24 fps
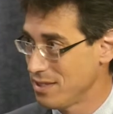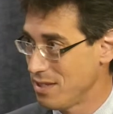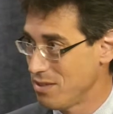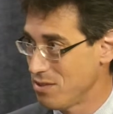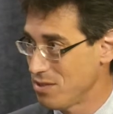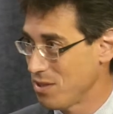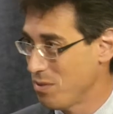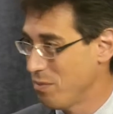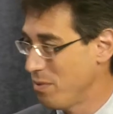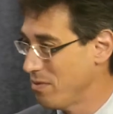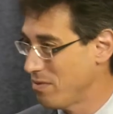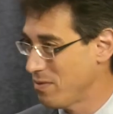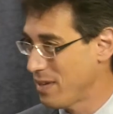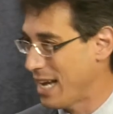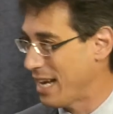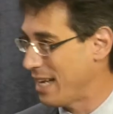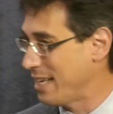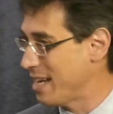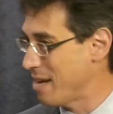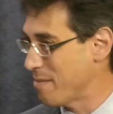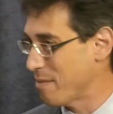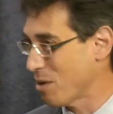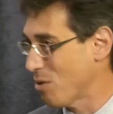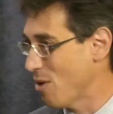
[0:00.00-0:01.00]
So we've got a
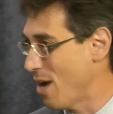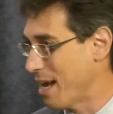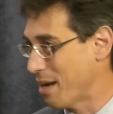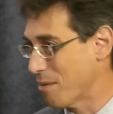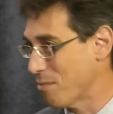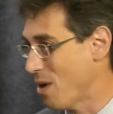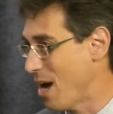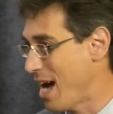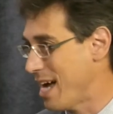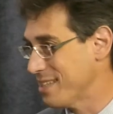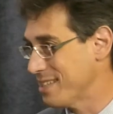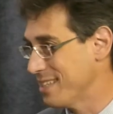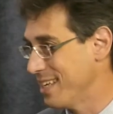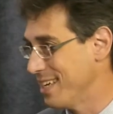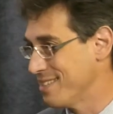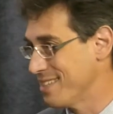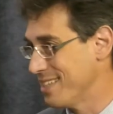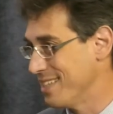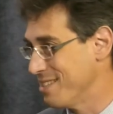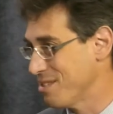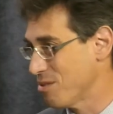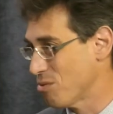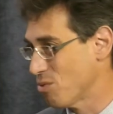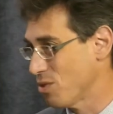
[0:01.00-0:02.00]
democratic process
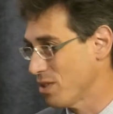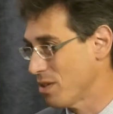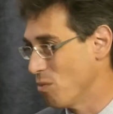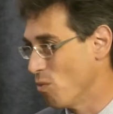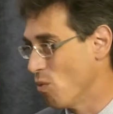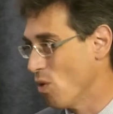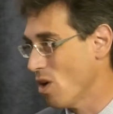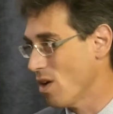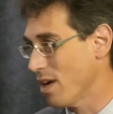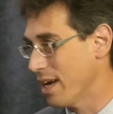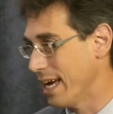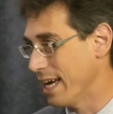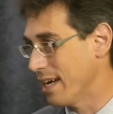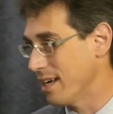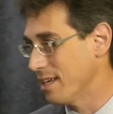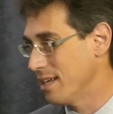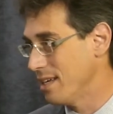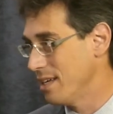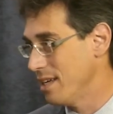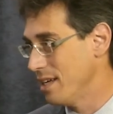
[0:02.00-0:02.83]
that isn't really working.